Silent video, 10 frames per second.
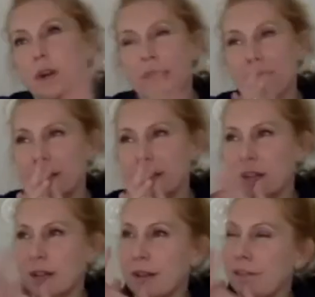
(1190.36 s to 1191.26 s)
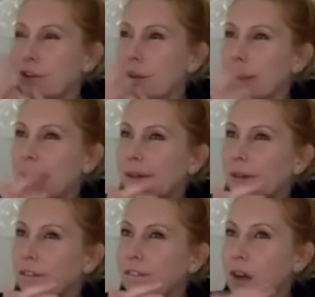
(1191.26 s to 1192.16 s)
with Annie Sloan now for
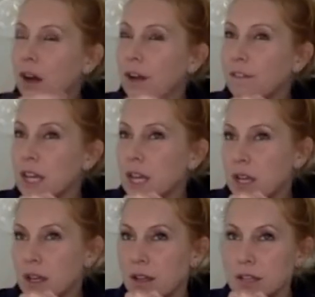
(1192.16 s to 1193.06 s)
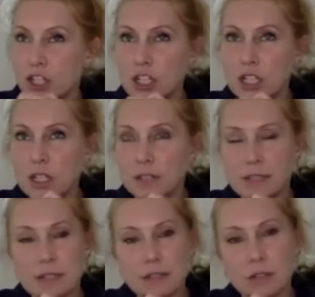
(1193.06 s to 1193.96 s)
about 5 years, and she does these
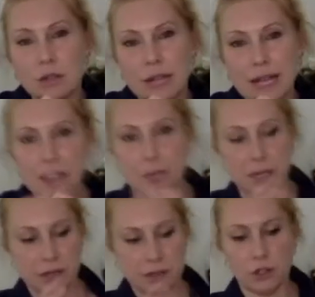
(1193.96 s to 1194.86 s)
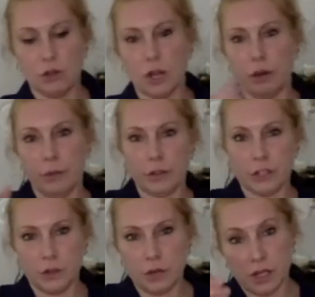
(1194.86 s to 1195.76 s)
things called academies. So you go
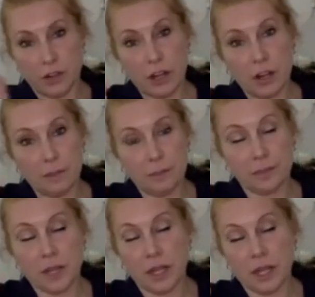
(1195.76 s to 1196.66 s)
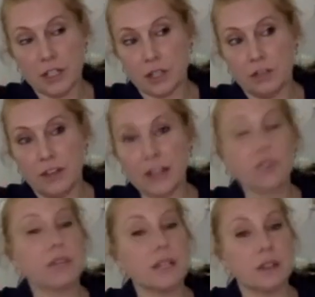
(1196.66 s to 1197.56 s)
to her actual
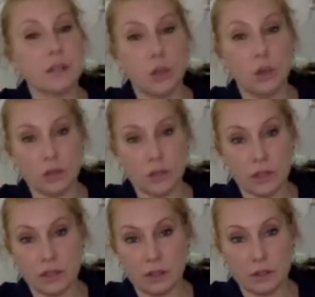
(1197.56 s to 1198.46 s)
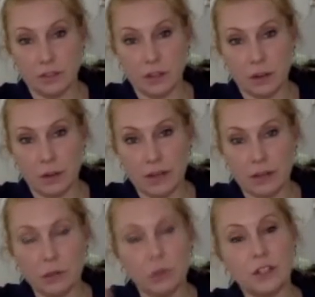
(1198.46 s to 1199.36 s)
factory is only in Oxford, so it's not far away at
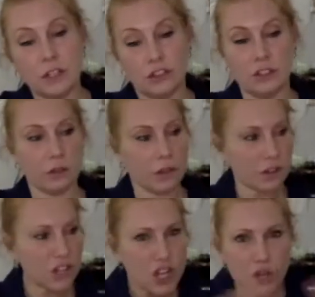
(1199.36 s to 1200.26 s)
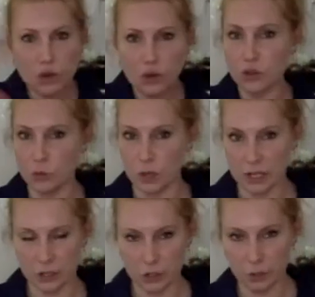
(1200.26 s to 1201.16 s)
all. And then she's got this huge
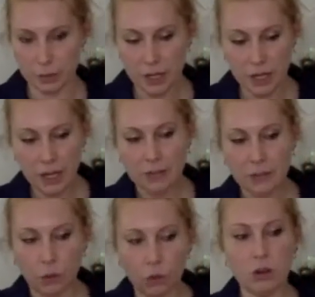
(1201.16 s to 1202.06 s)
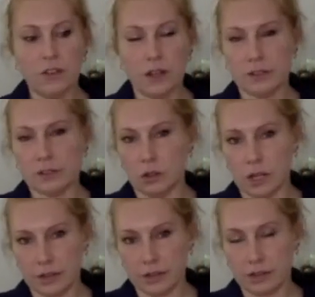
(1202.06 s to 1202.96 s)
workshop. So all of her
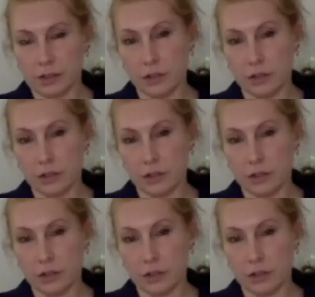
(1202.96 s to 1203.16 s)
stockists are